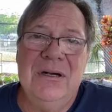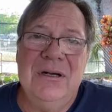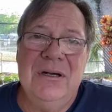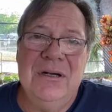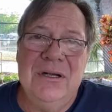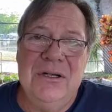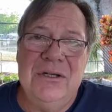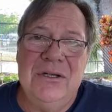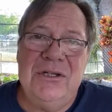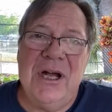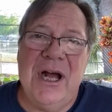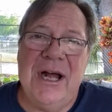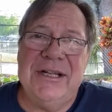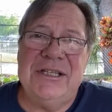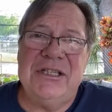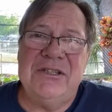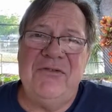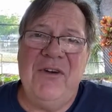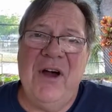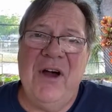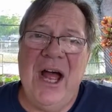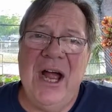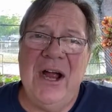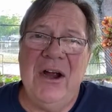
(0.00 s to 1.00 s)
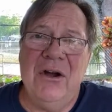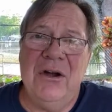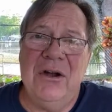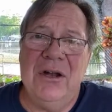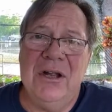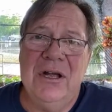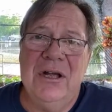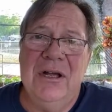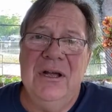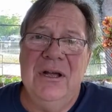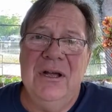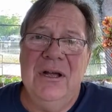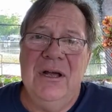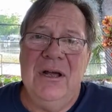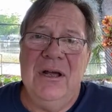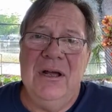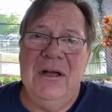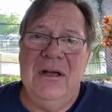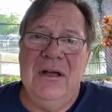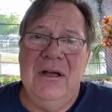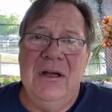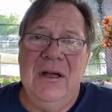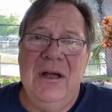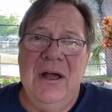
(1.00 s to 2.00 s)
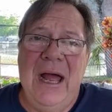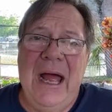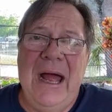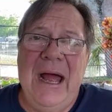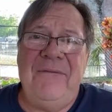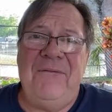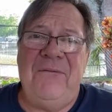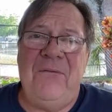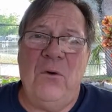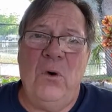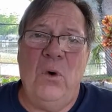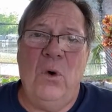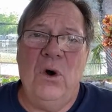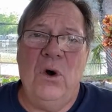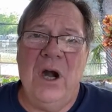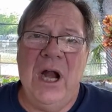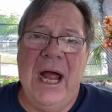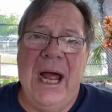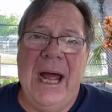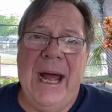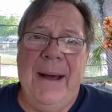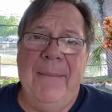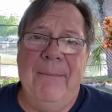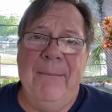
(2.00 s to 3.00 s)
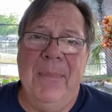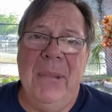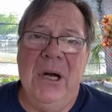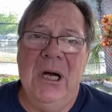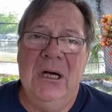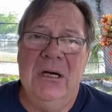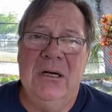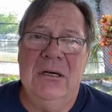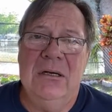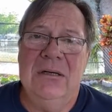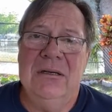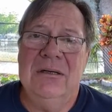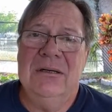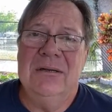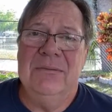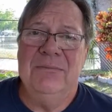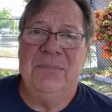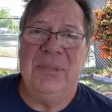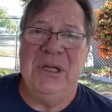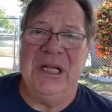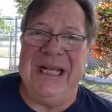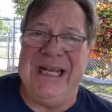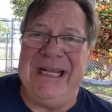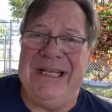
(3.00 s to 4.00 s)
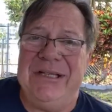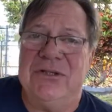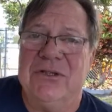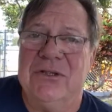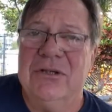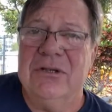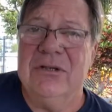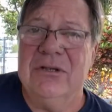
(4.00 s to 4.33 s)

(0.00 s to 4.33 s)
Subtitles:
Shots Fired. F or M, please.